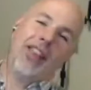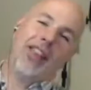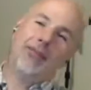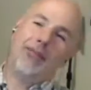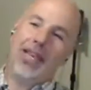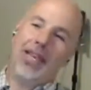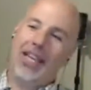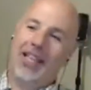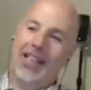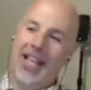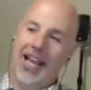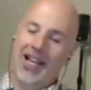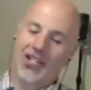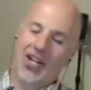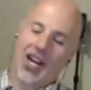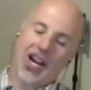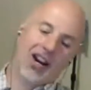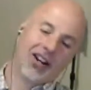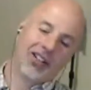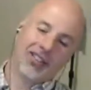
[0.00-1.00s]
me in that
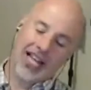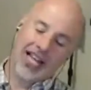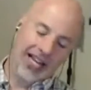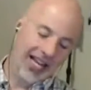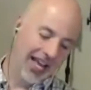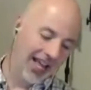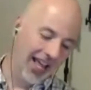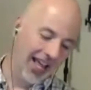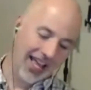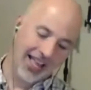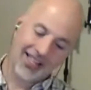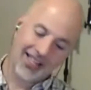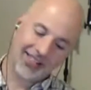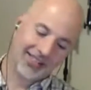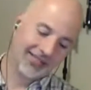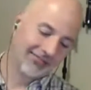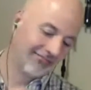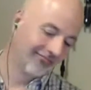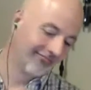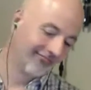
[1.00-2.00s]
chair. Like I just,
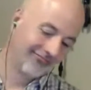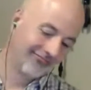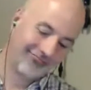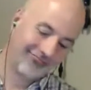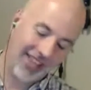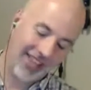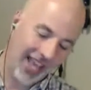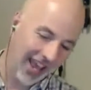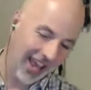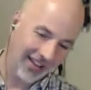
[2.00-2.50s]
yeah.